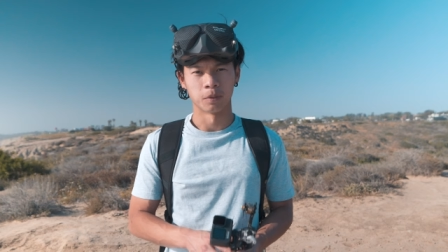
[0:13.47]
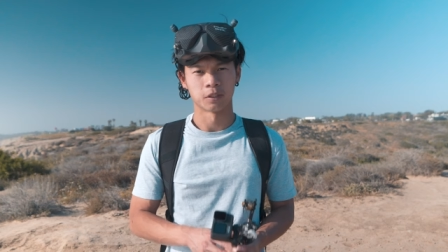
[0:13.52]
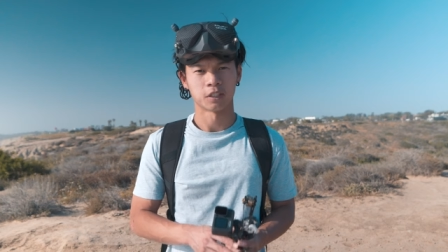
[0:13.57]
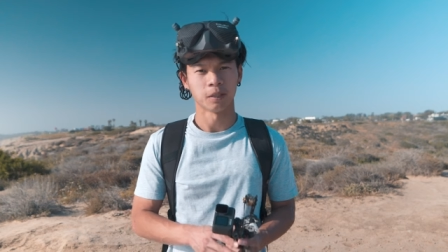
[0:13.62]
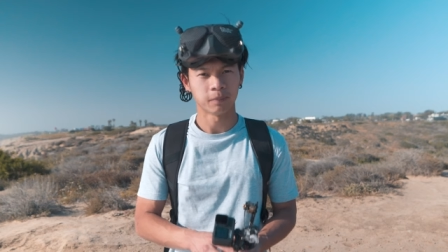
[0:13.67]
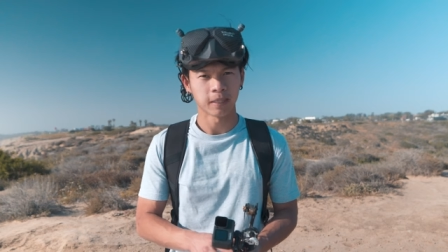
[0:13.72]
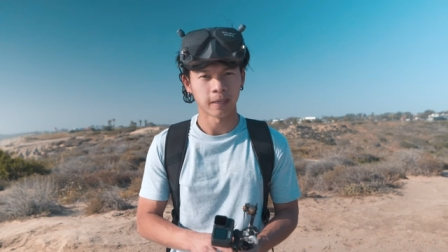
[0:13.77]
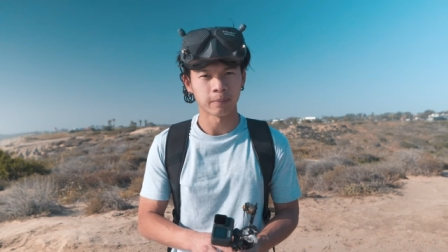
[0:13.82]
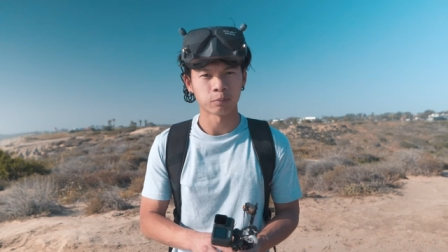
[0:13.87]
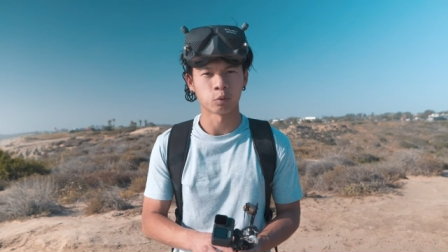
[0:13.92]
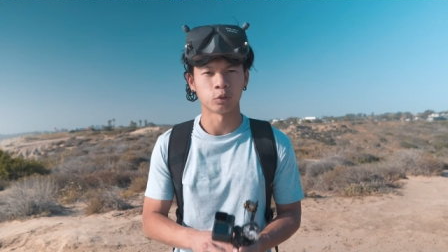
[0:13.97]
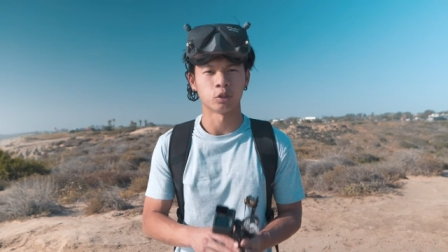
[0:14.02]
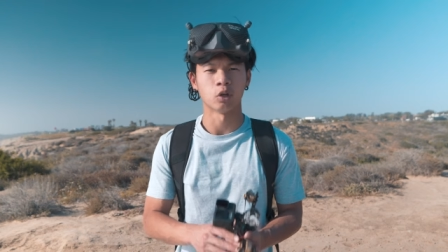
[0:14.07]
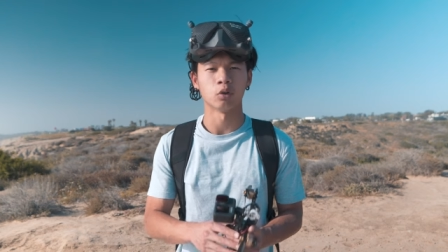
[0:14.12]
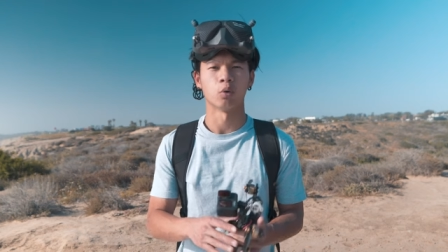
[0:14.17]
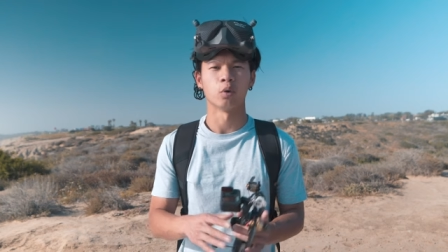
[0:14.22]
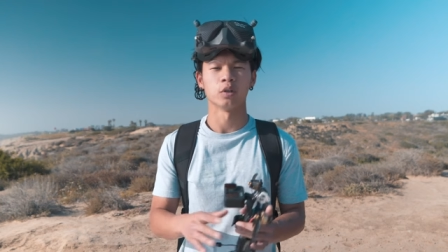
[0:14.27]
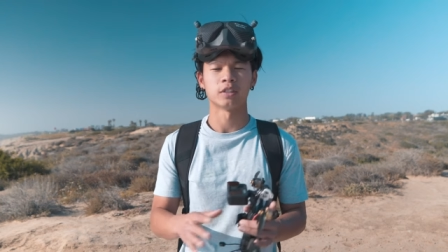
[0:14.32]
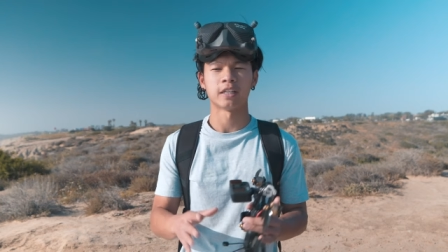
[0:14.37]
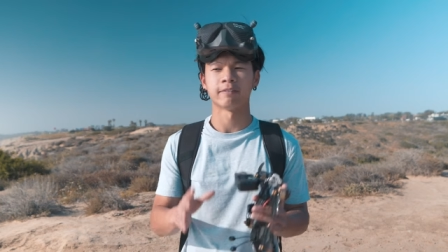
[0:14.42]
But sometimes we
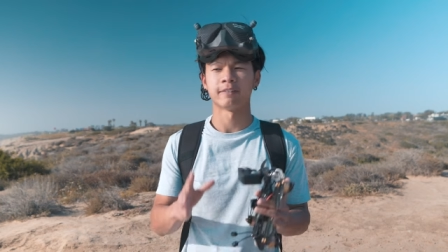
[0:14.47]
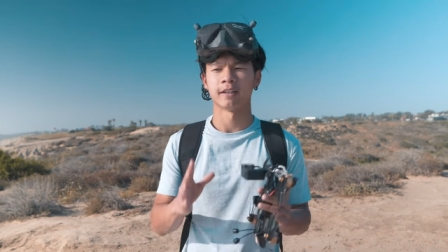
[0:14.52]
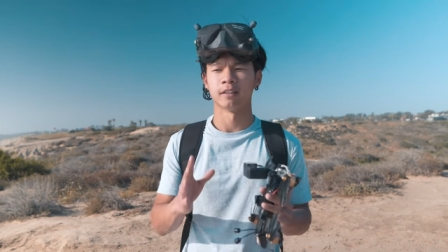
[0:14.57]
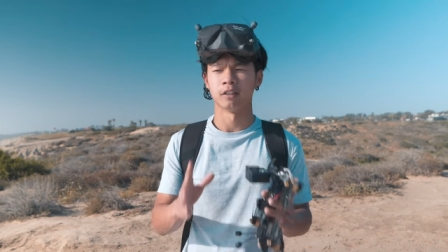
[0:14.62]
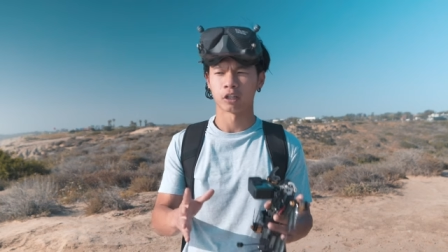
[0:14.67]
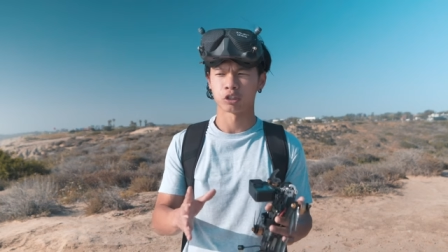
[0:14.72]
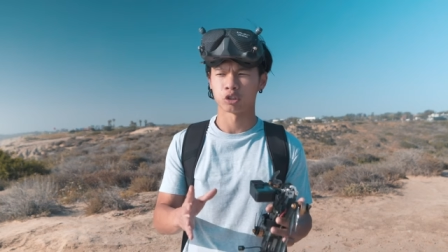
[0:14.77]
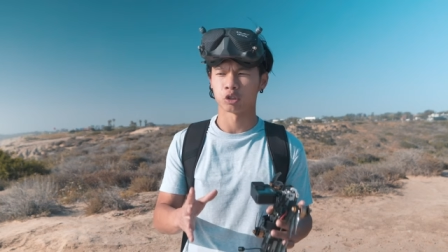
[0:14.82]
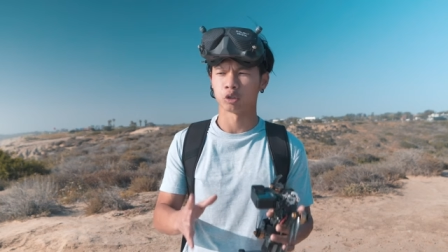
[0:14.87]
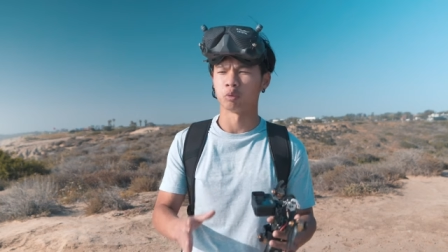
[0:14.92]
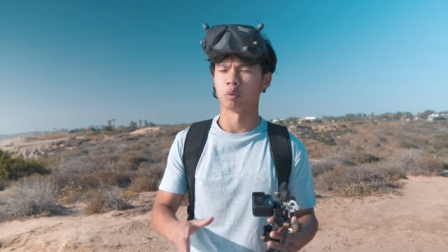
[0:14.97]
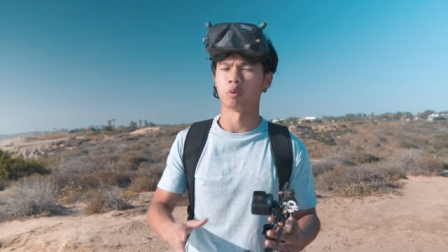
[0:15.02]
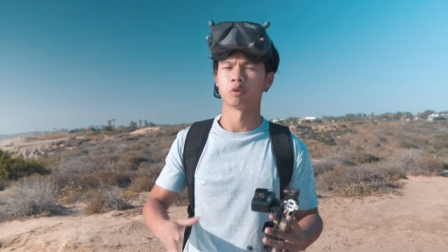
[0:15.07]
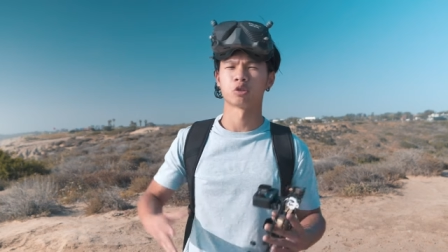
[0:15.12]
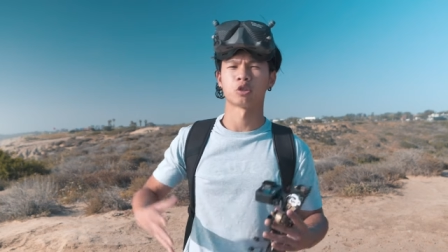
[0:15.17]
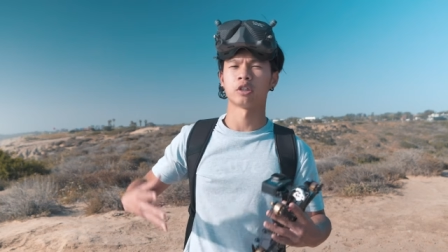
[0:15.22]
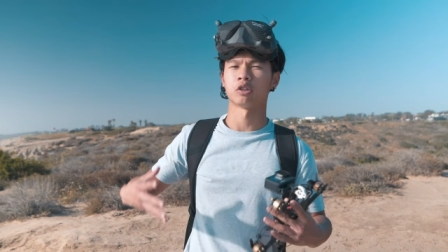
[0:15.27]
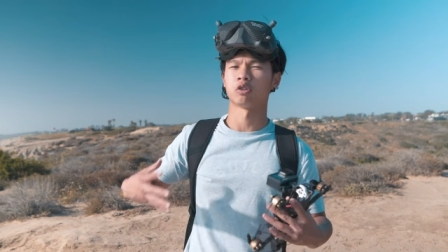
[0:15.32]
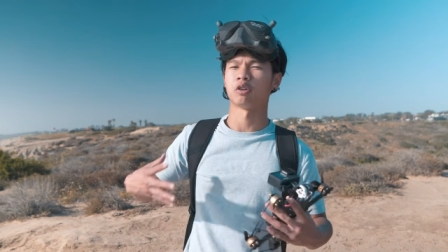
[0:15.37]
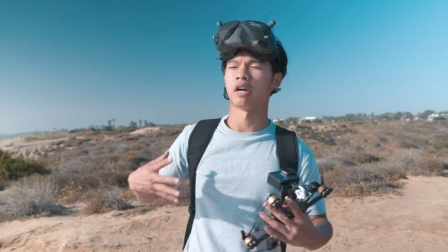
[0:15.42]
don't always have that luxury when we're
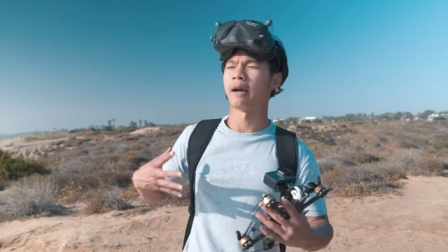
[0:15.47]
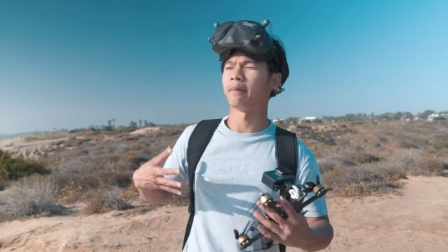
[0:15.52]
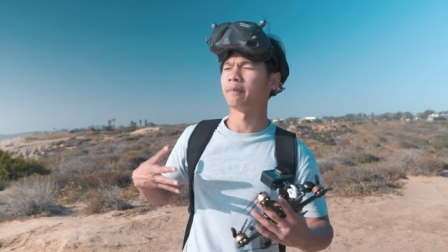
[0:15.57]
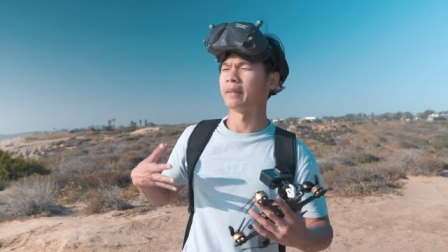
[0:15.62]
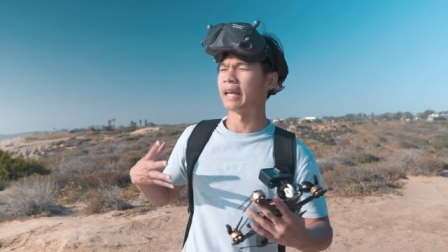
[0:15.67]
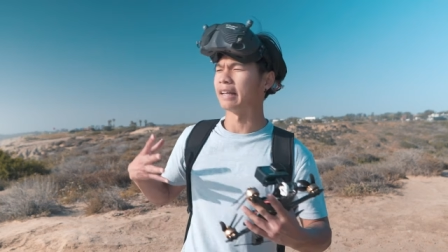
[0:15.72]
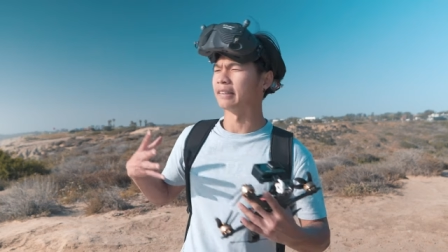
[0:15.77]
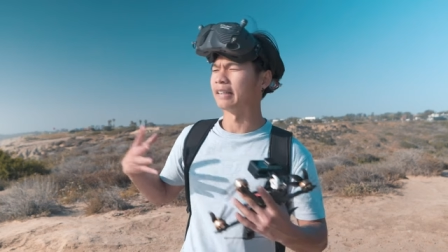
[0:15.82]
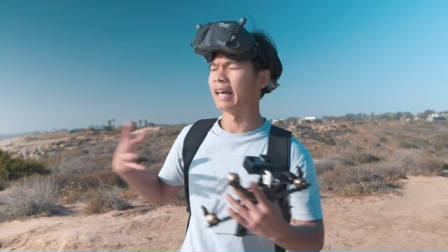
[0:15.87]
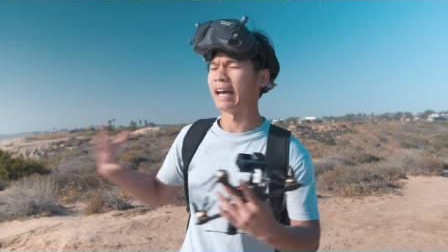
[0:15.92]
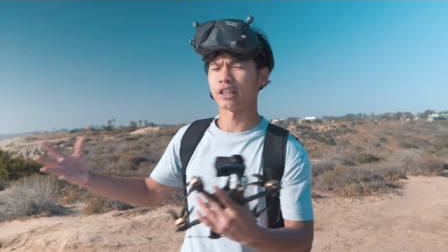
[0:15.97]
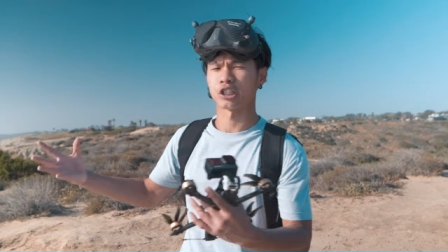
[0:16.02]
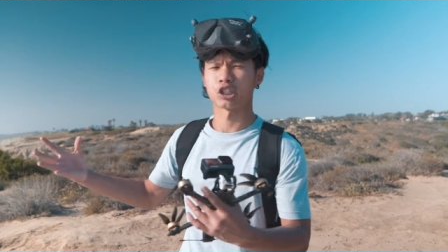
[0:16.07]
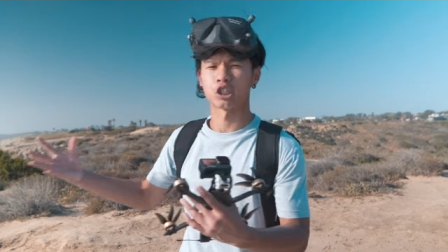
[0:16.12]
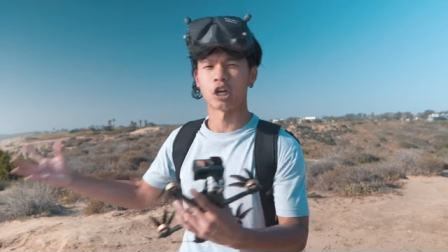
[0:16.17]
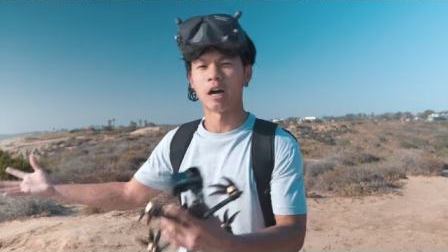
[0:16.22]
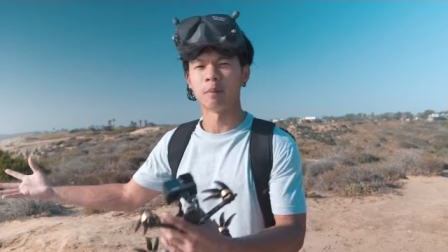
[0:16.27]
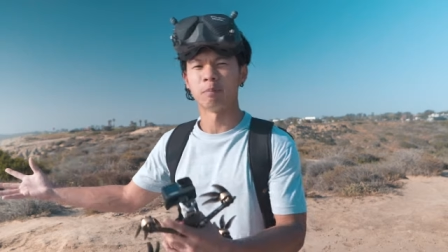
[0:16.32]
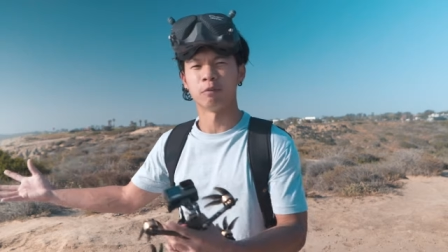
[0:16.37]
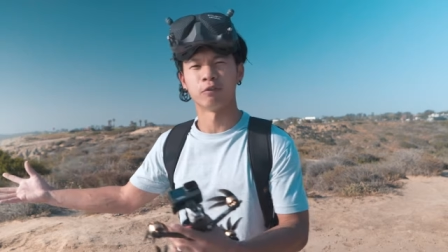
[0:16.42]
trying to grab that last
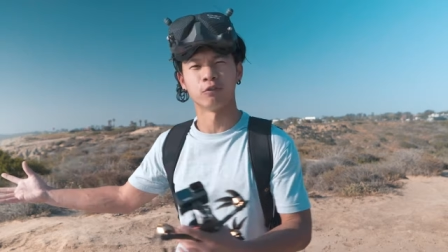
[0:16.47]
shot